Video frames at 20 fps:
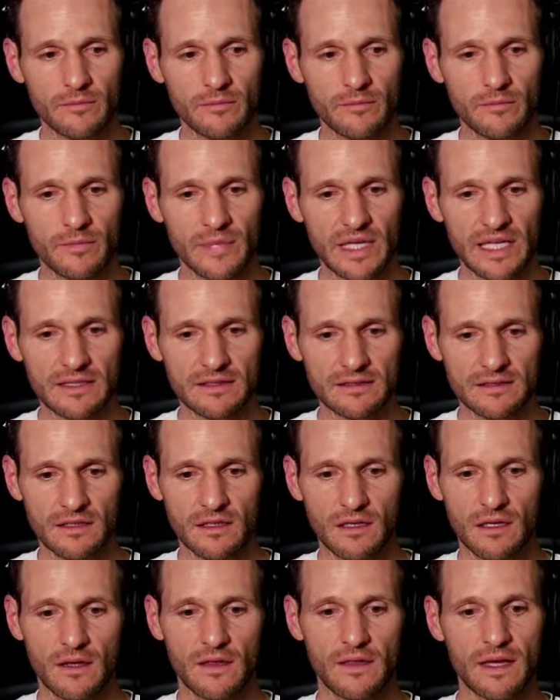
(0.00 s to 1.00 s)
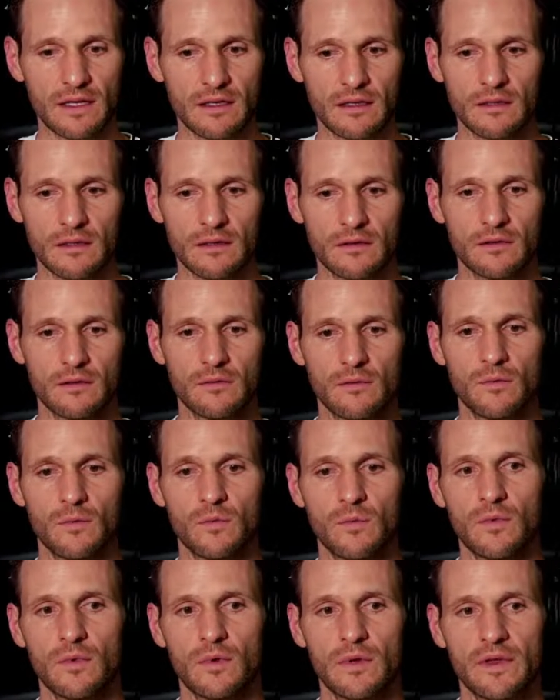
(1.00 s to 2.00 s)
means that
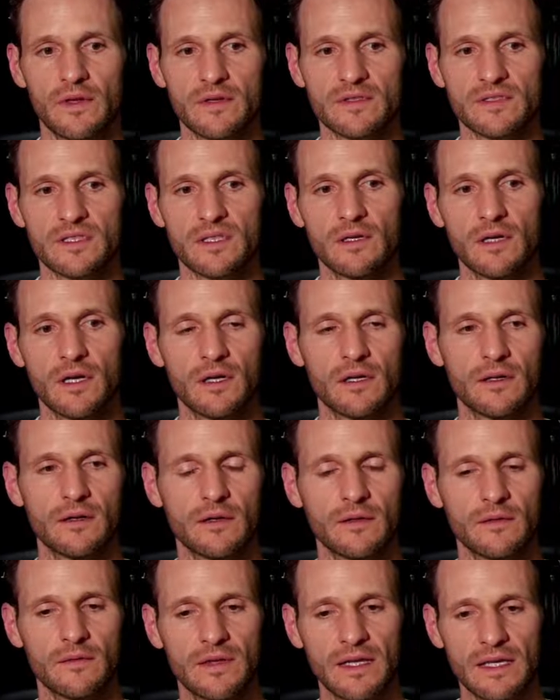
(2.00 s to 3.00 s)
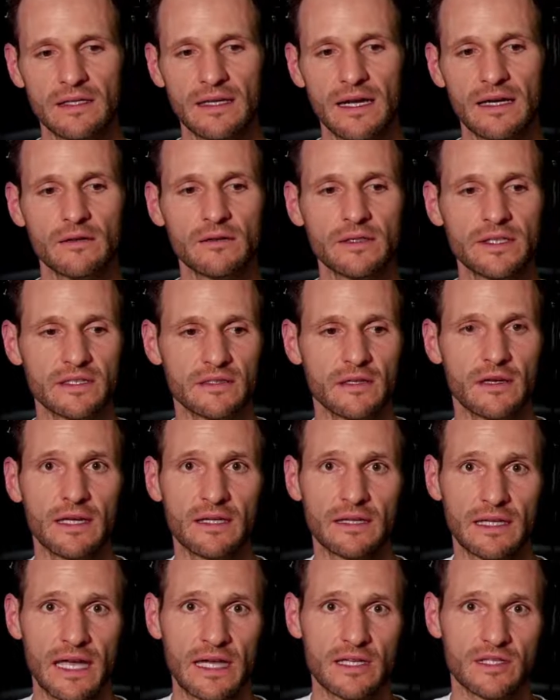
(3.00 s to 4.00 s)
that not only is our
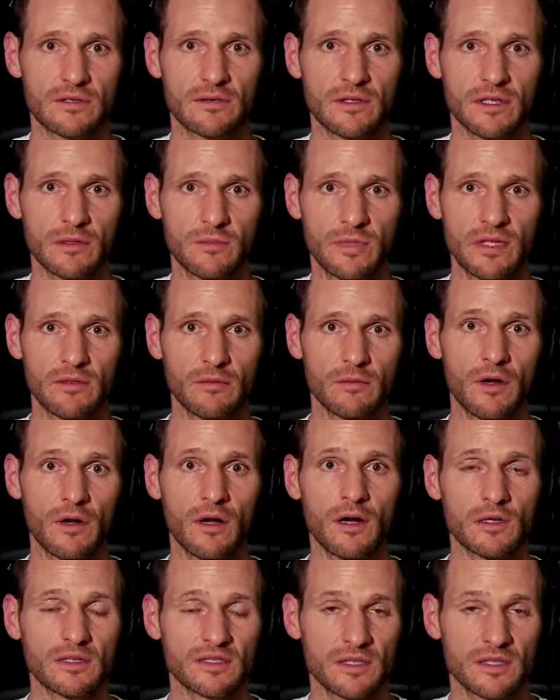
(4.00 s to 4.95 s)
allocation going to be wrong,